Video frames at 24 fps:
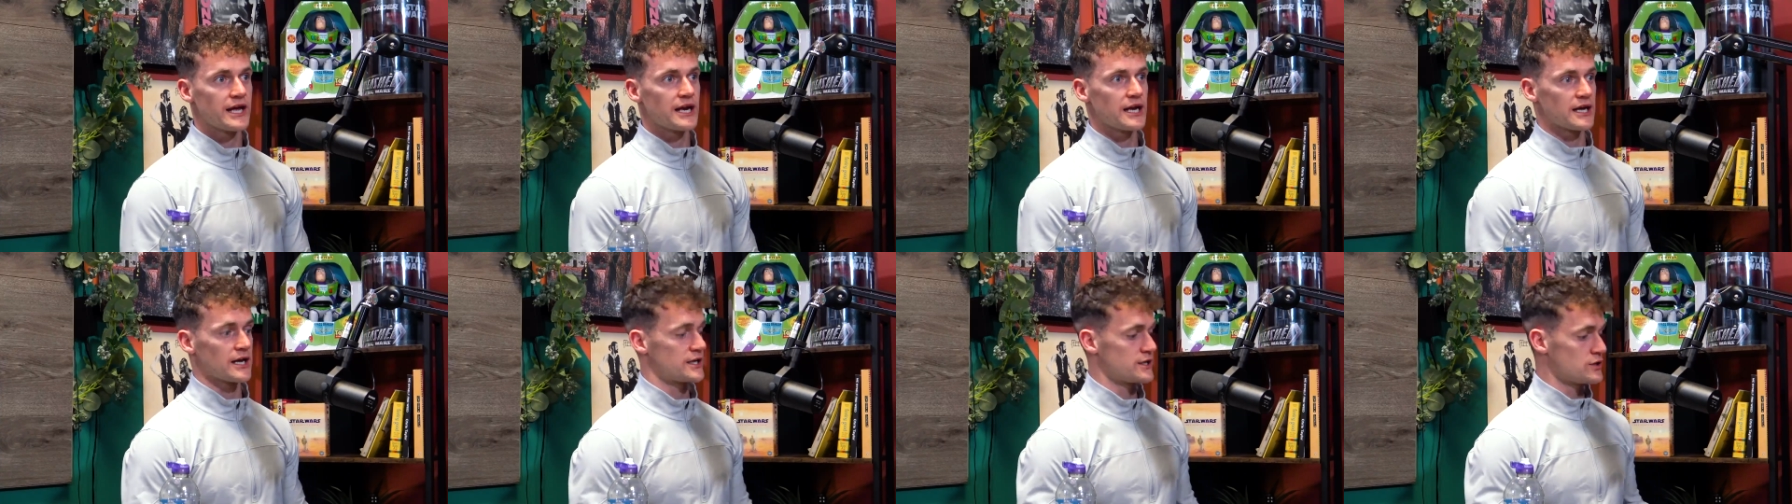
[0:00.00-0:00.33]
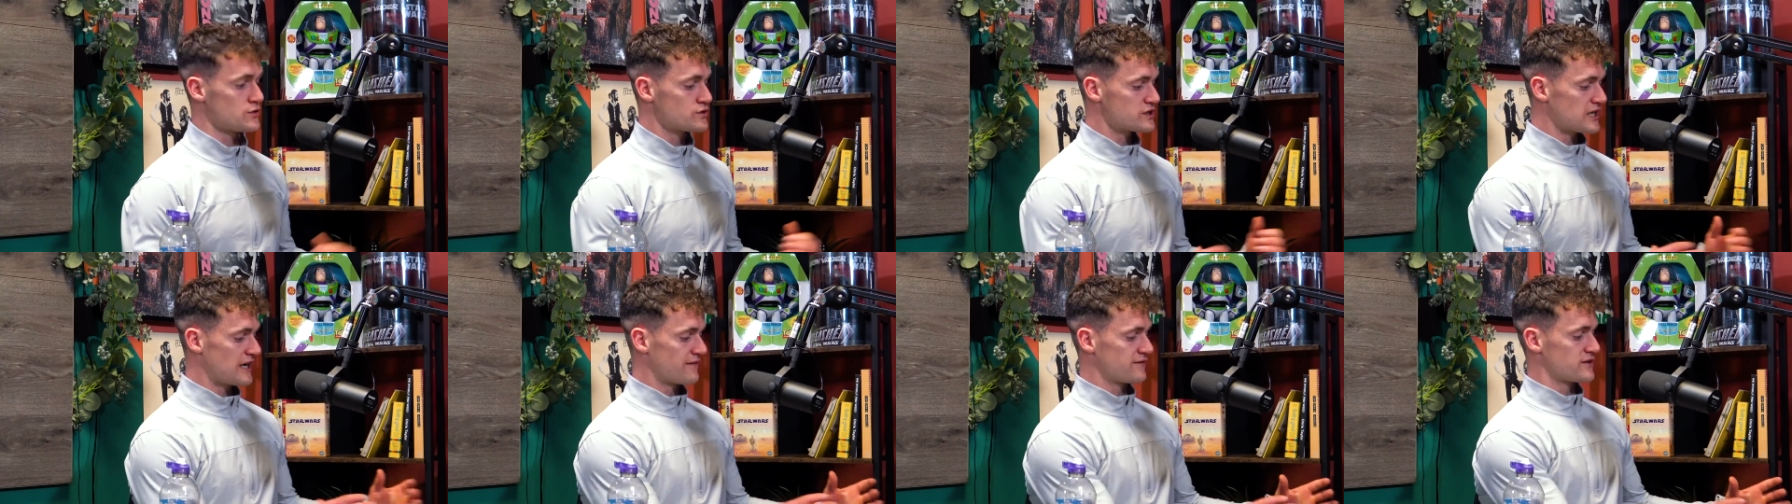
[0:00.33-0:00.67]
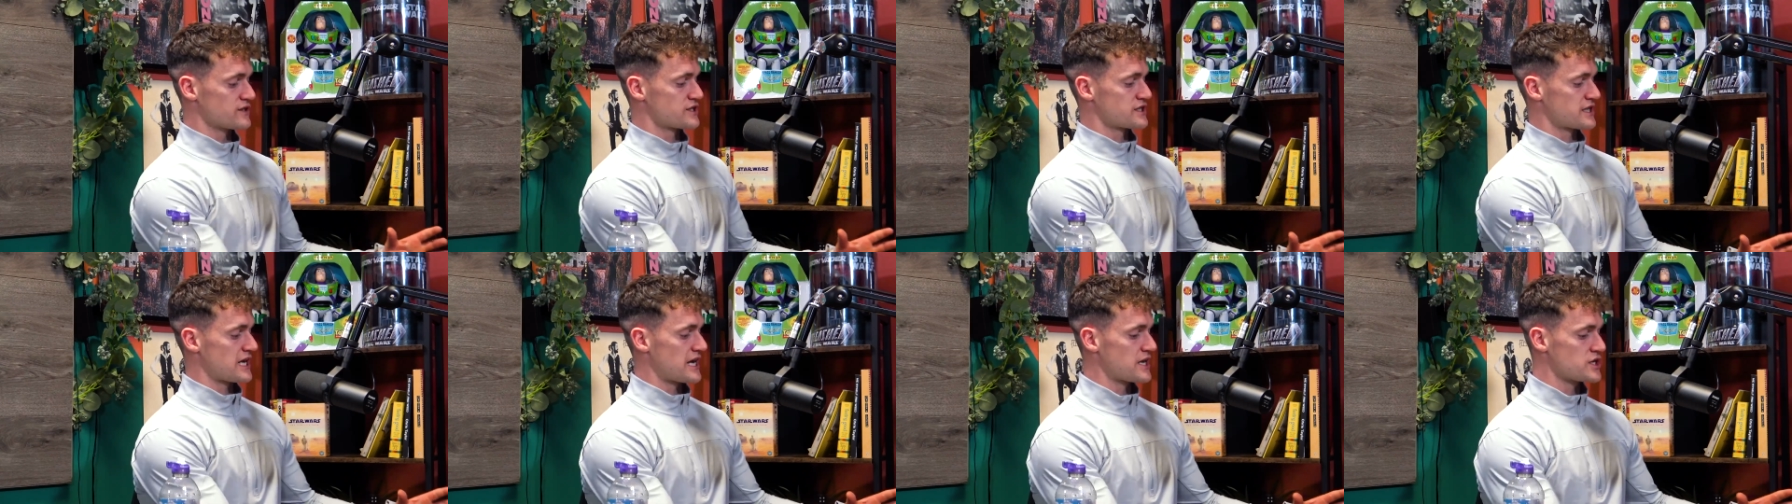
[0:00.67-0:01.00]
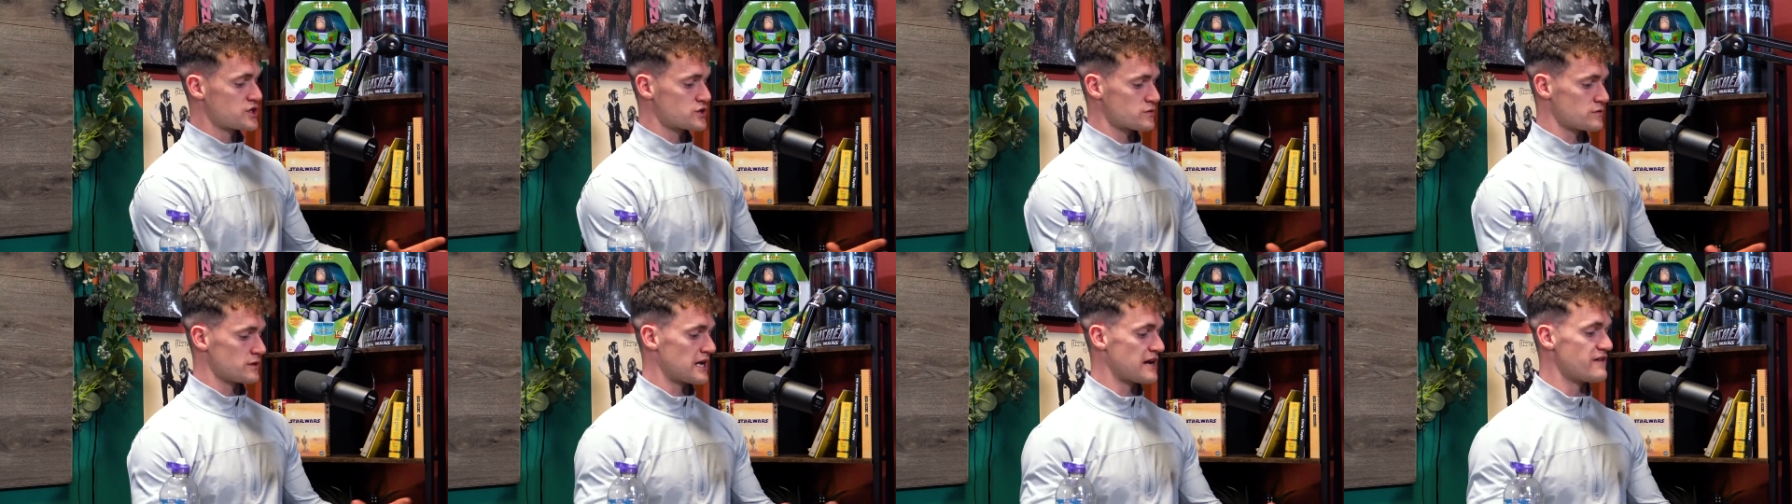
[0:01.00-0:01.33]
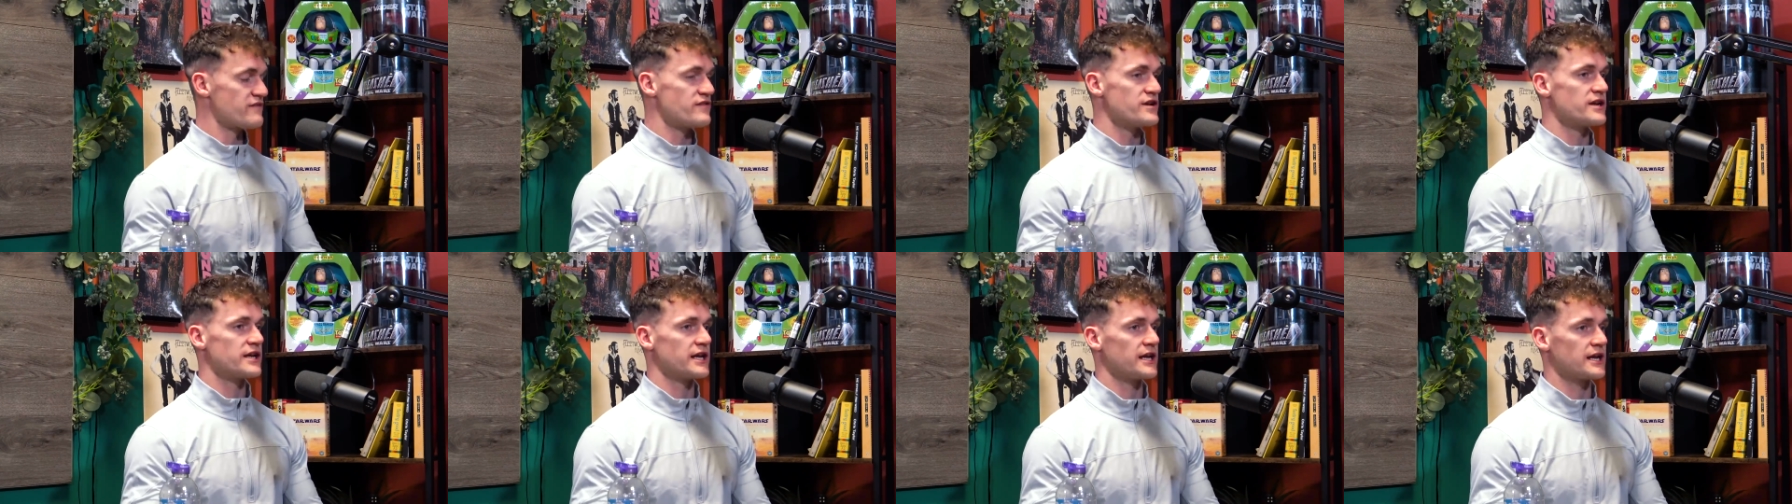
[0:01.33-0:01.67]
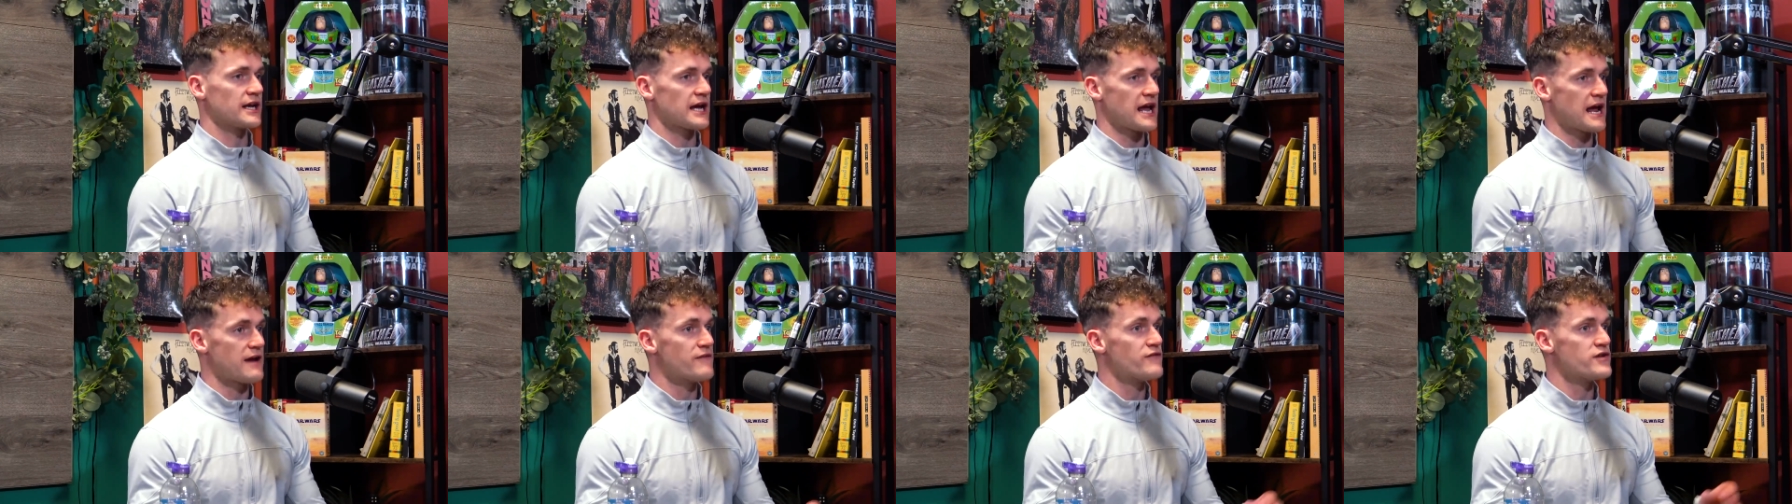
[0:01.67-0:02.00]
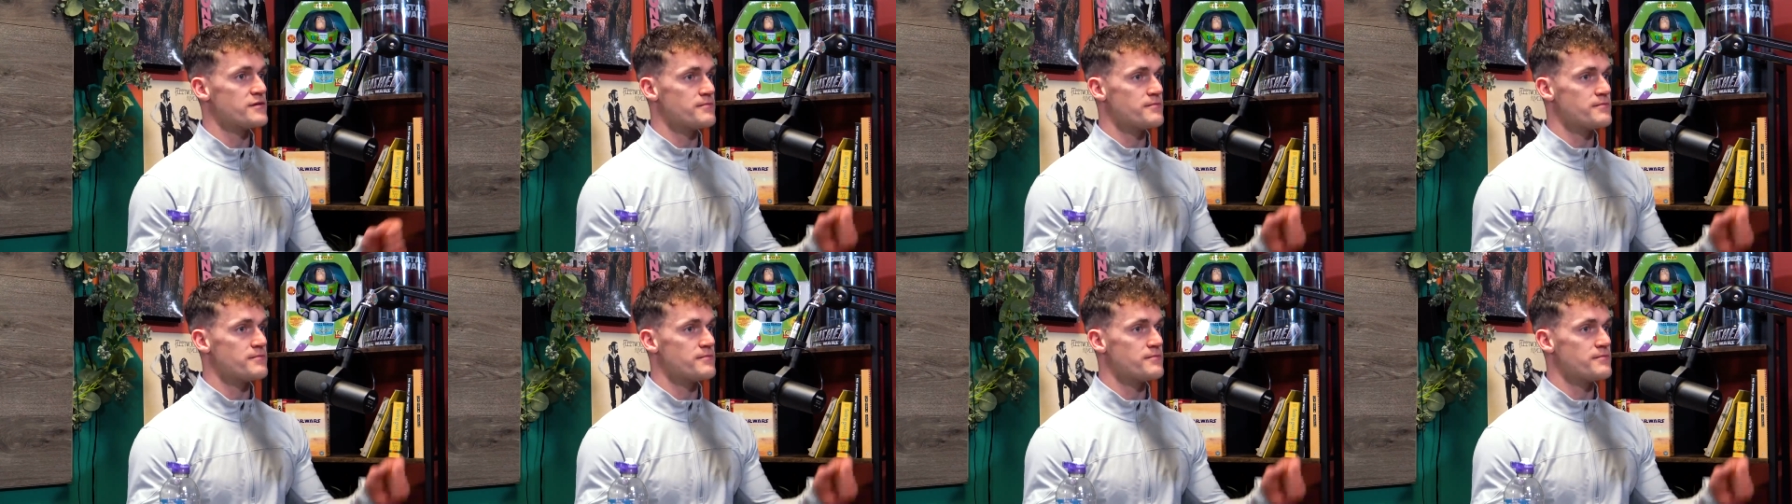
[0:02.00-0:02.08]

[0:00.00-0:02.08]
Like I used to have to schedule everything. Every yeah.